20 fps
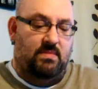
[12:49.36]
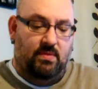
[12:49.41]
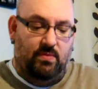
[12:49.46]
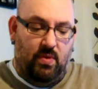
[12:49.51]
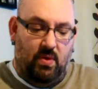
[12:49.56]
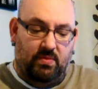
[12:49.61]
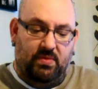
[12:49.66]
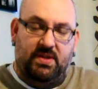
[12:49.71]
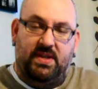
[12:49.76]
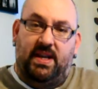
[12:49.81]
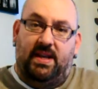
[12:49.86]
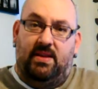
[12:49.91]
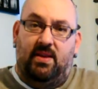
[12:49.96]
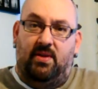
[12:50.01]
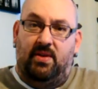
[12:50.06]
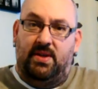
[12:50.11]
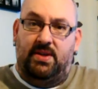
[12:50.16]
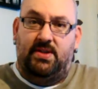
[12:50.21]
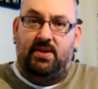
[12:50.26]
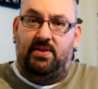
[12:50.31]
won't take
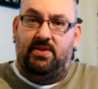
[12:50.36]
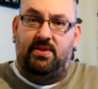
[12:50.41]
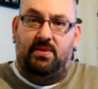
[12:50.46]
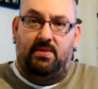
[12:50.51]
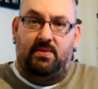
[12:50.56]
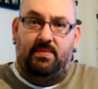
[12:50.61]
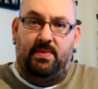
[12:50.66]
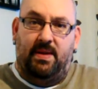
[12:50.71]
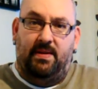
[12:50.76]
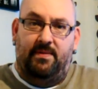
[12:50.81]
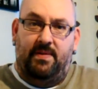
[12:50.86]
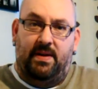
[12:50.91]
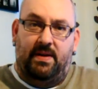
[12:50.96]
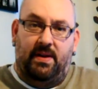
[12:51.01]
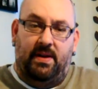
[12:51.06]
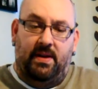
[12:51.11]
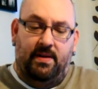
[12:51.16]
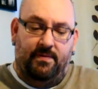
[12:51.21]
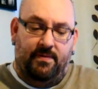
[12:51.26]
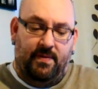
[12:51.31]
long at all, so it'll be a
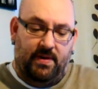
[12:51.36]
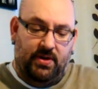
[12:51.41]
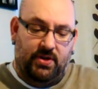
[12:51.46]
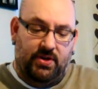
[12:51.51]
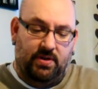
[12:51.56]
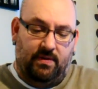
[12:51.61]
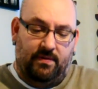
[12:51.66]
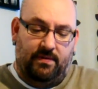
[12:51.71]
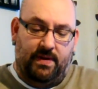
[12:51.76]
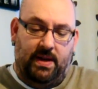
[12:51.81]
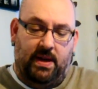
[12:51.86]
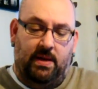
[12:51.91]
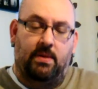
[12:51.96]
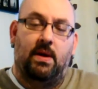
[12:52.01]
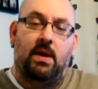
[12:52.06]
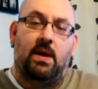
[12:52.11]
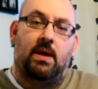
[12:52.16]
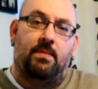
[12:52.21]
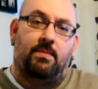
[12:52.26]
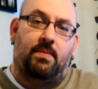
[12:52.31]
very, very short video.
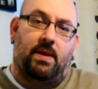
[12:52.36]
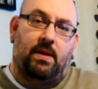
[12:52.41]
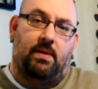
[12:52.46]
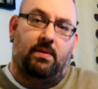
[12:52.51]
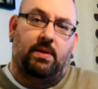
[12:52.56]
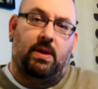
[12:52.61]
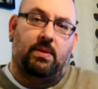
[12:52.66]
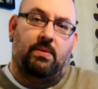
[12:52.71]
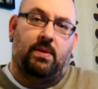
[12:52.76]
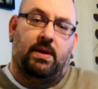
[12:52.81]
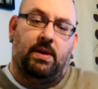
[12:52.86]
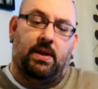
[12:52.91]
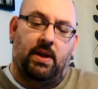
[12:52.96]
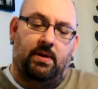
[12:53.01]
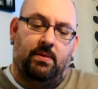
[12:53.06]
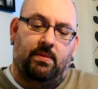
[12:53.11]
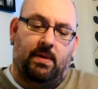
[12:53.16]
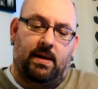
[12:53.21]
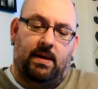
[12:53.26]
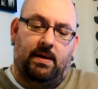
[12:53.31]
But I do want to
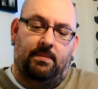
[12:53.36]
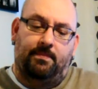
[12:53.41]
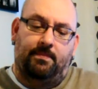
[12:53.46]
do